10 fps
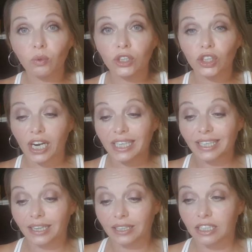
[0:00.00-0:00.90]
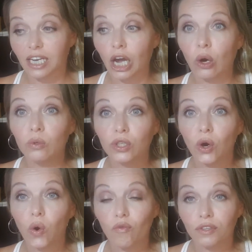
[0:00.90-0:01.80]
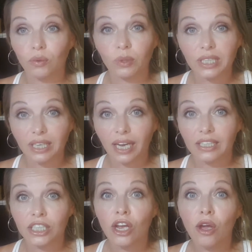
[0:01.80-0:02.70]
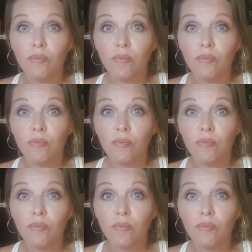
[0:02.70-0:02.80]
We're trying to get this out over the weekend